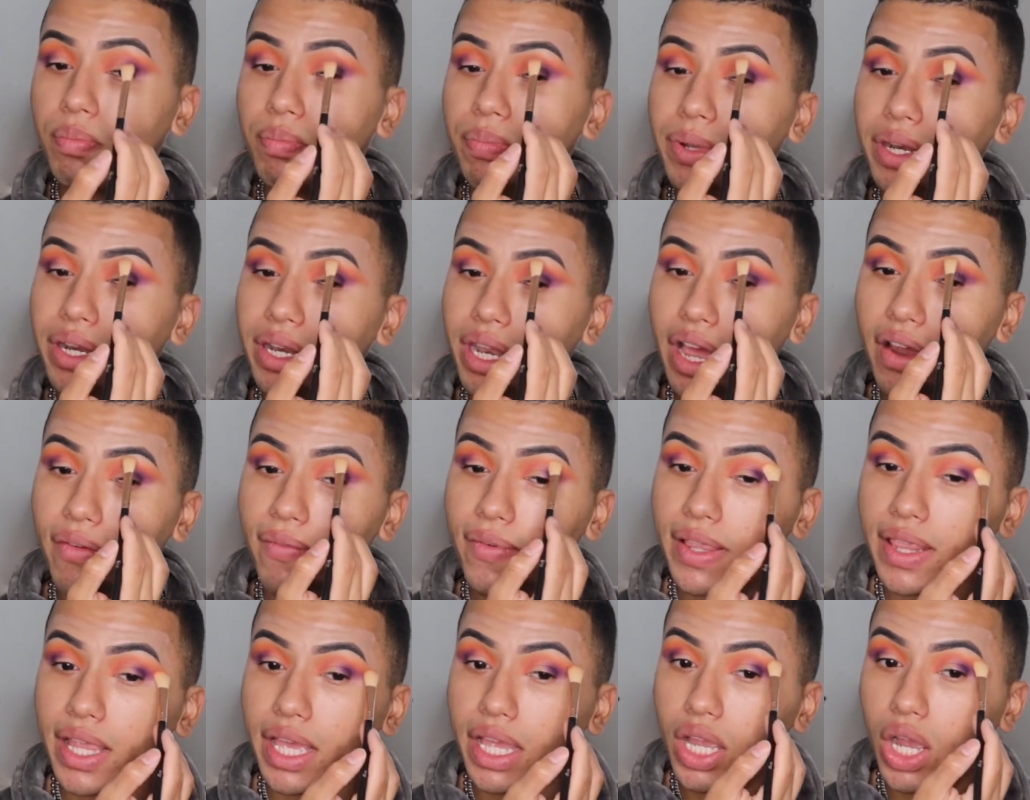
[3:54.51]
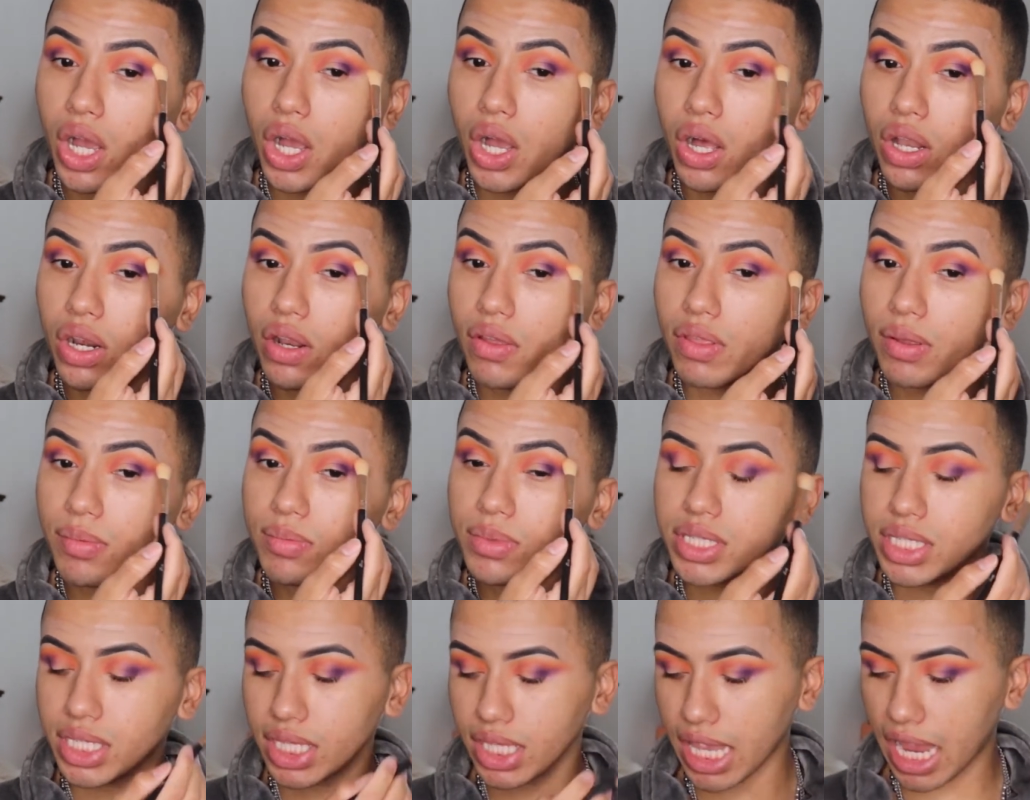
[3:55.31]
but never like all of
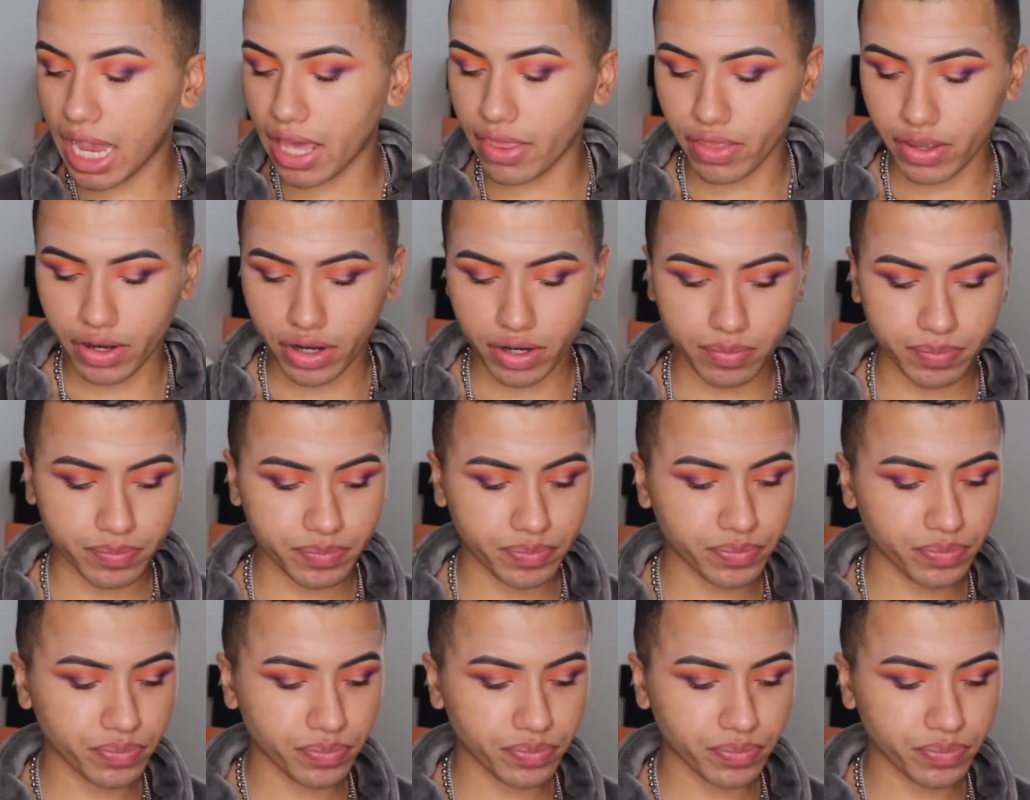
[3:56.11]
them together.